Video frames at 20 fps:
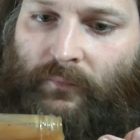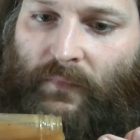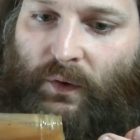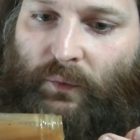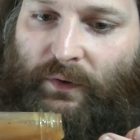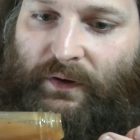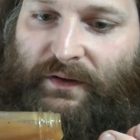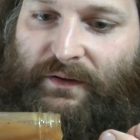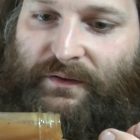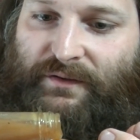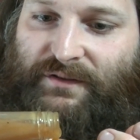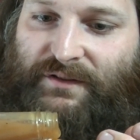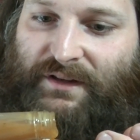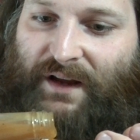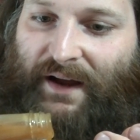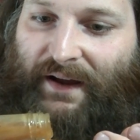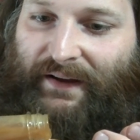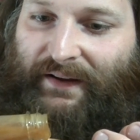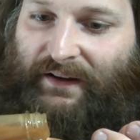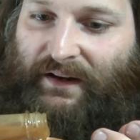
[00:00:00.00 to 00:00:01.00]
What are you
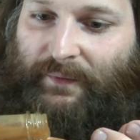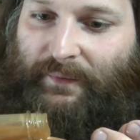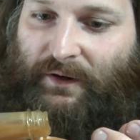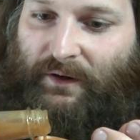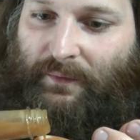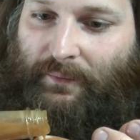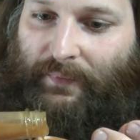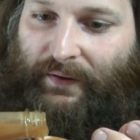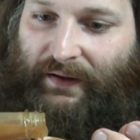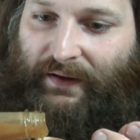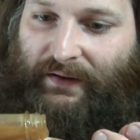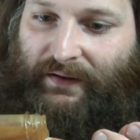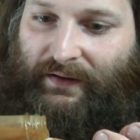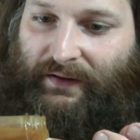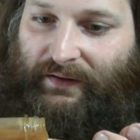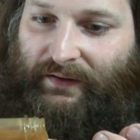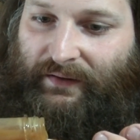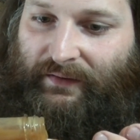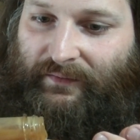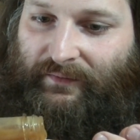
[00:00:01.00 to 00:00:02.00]
sighing about,
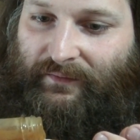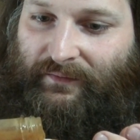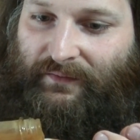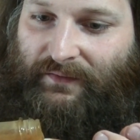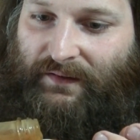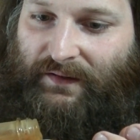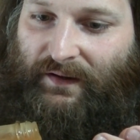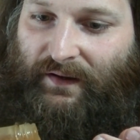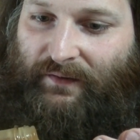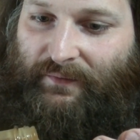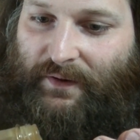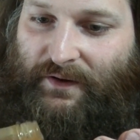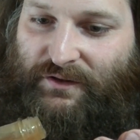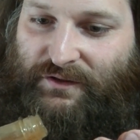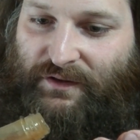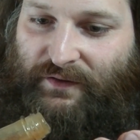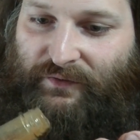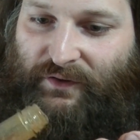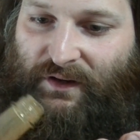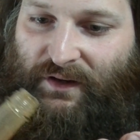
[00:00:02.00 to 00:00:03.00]
Maggie? I'm not
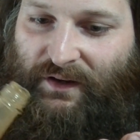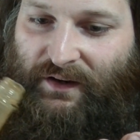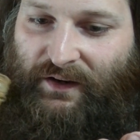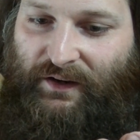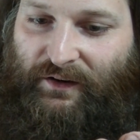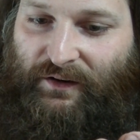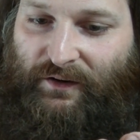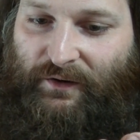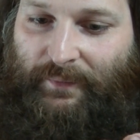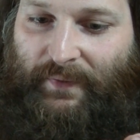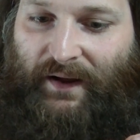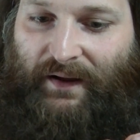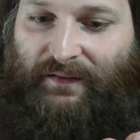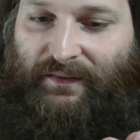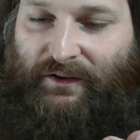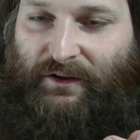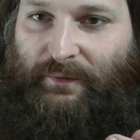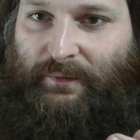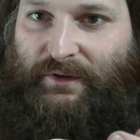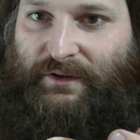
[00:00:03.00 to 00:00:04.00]
sure if you can hear her back
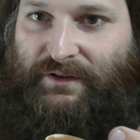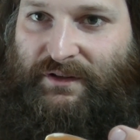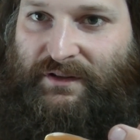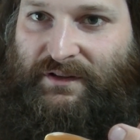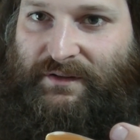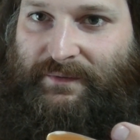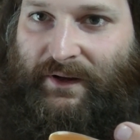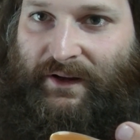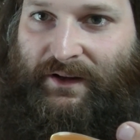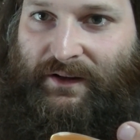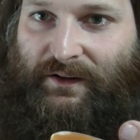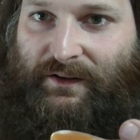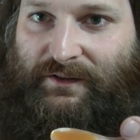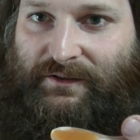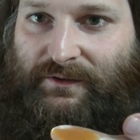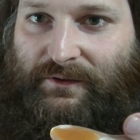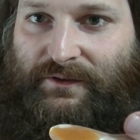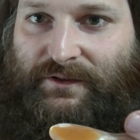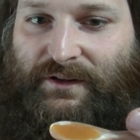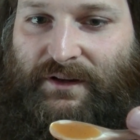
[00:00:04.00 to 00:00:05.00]
there, but she's making all
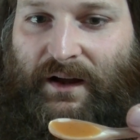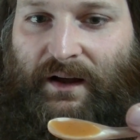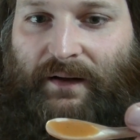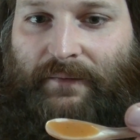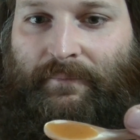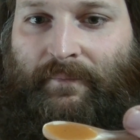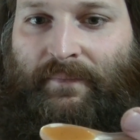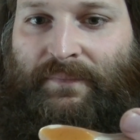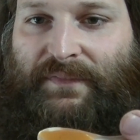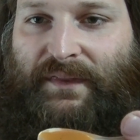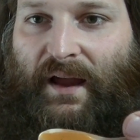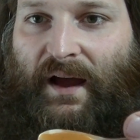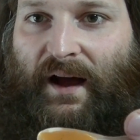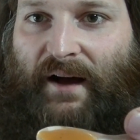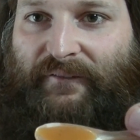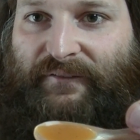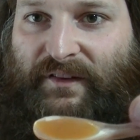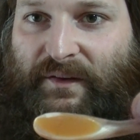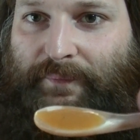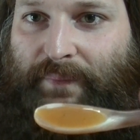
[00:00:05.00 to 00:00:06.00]
sorts of
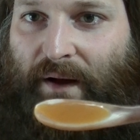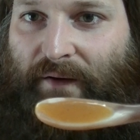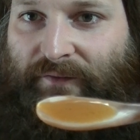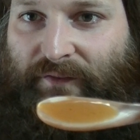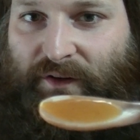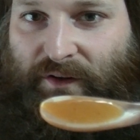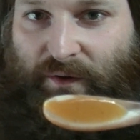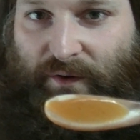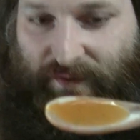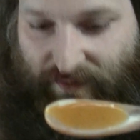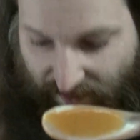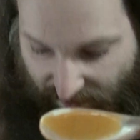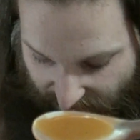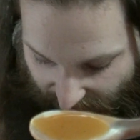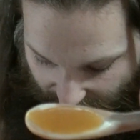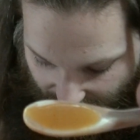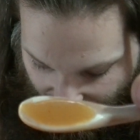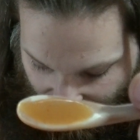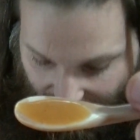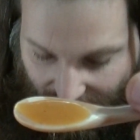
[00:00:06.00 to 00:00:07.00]
huffy puffy noises.
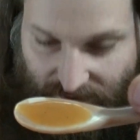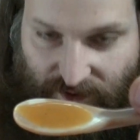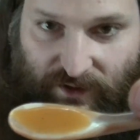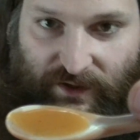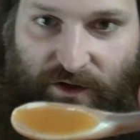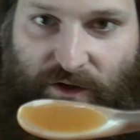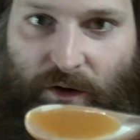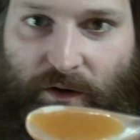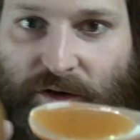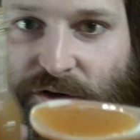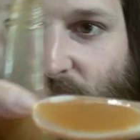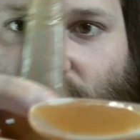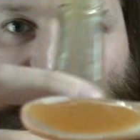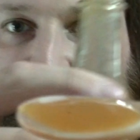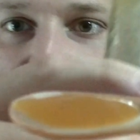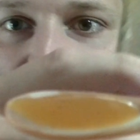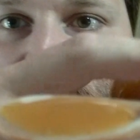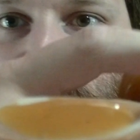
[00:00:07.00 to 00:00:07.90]
I didn't actually go show you a